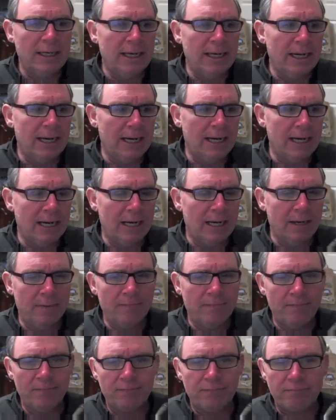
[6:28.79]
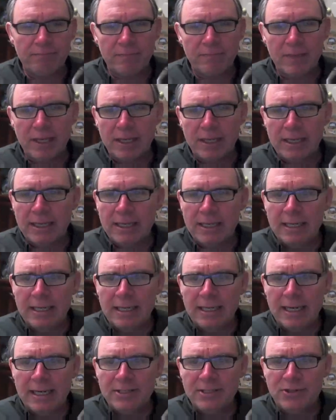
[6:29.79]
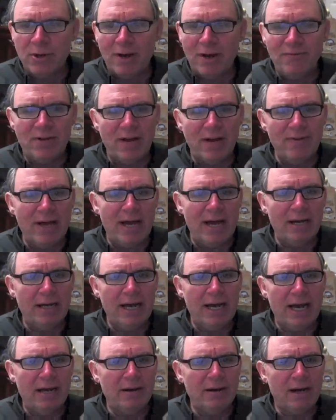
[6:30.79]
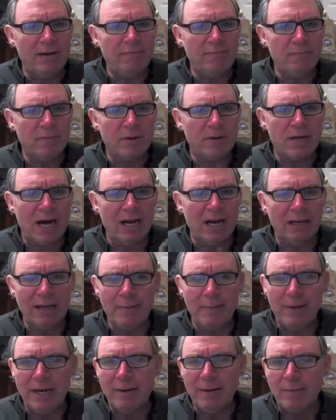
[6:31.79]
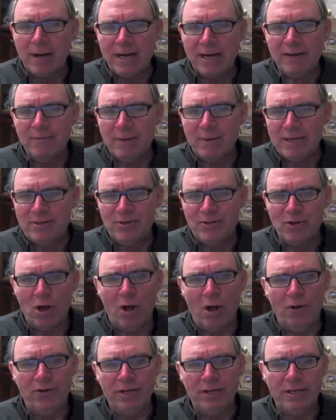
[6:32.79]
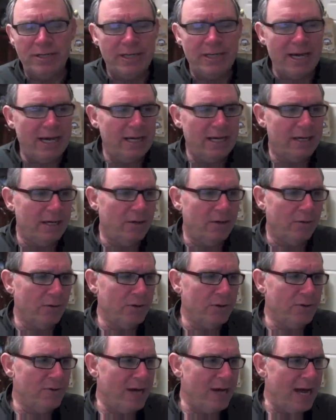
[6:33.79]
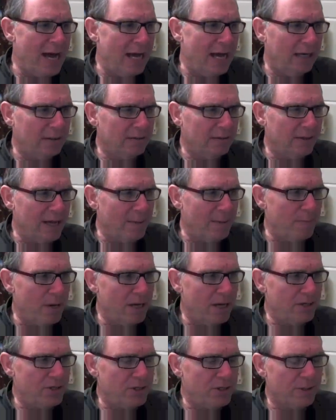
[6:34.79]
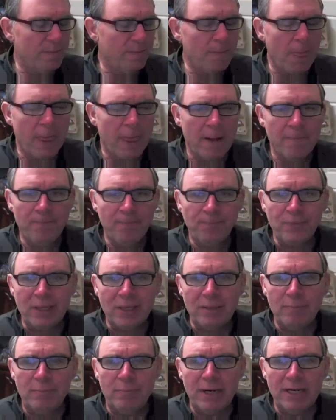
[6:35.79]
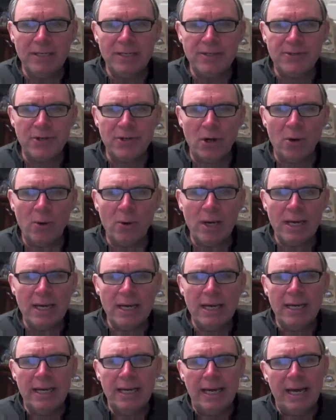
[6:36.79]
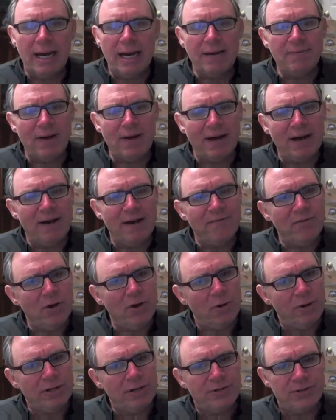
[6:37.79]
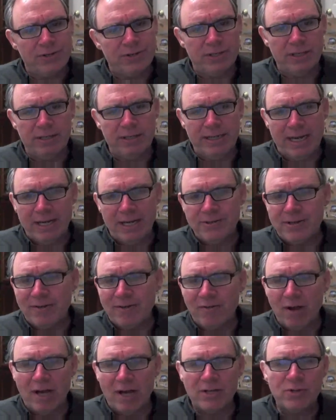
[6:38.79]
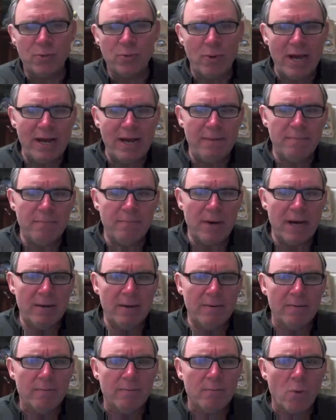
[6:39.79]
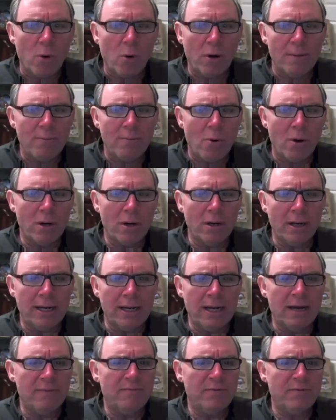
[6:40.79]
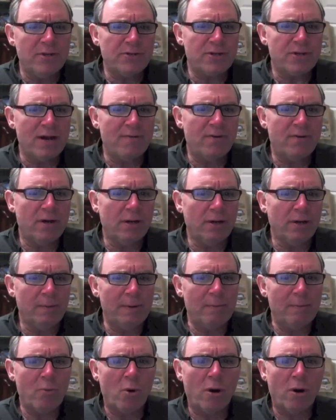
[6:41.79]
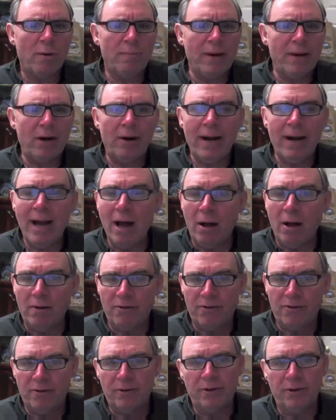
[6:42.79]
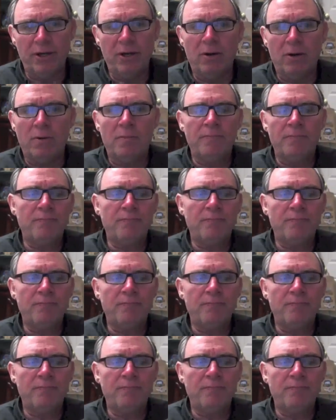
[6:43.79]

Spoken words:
And so I've done that, and I'm kind of limiting my salt intake. I don't do that much. But so, and I've noticed, yes, I've lost weight, but more importantly, I've discovered a little bit more better health, you know.